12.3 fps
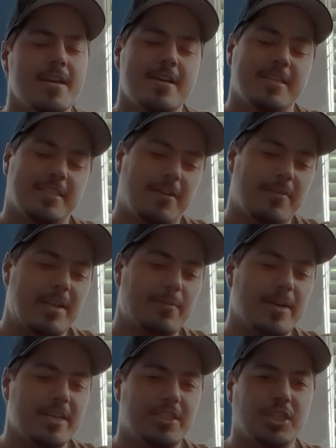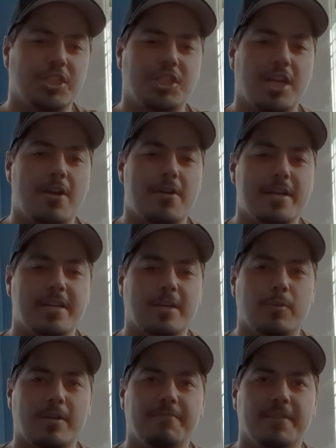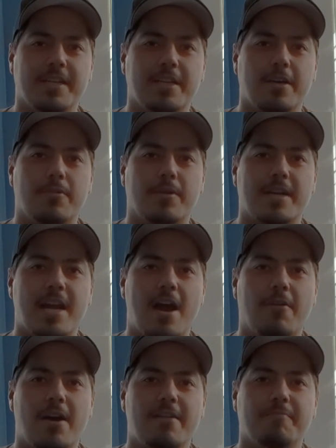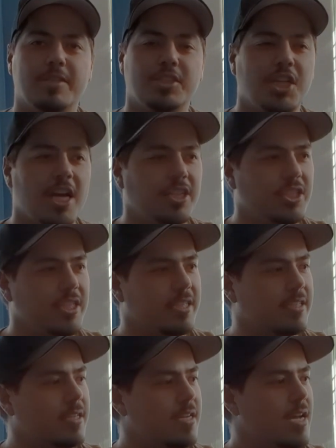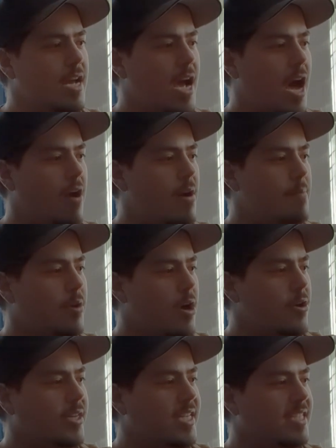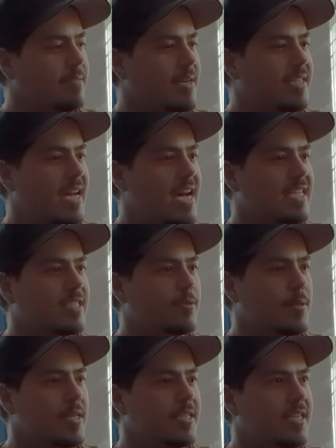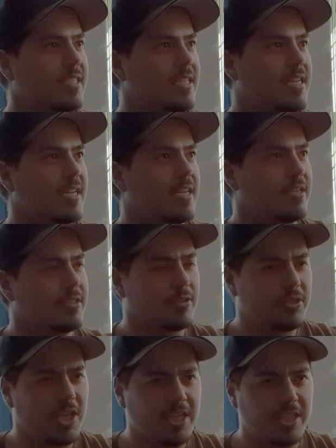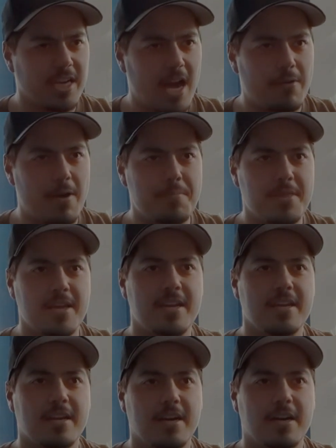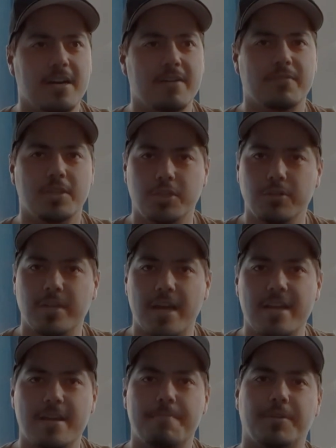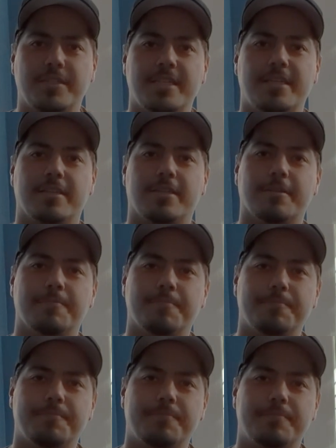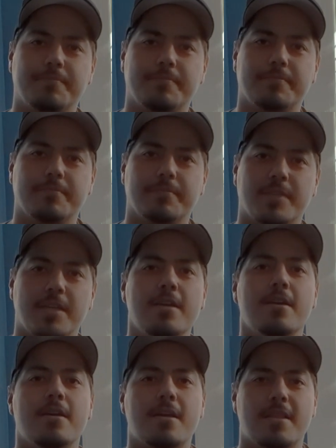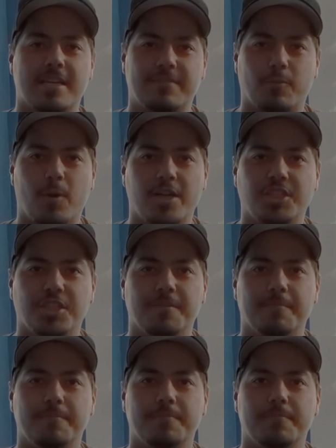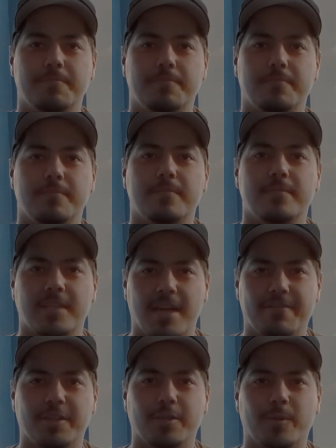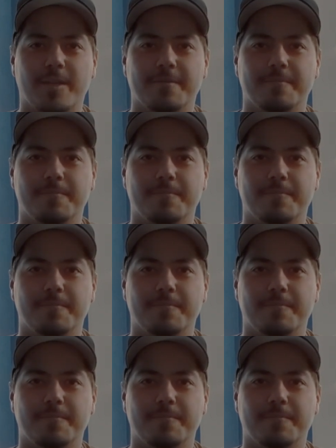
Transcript: So anyways, just sharing a quick video on how I've been changing how I'm prioritizing my tasks within TickTick, and also changing how I'm thinking of the due date in particular. Thanks for watching. Have a good one.